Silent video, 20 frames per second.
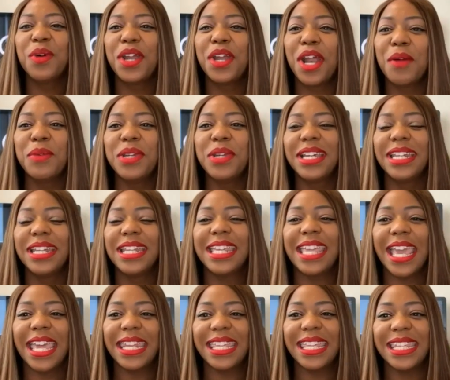what are we gonna
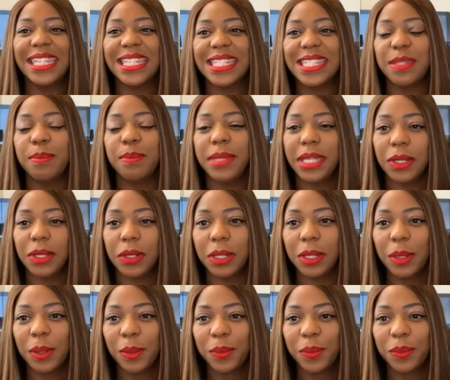get in this meal?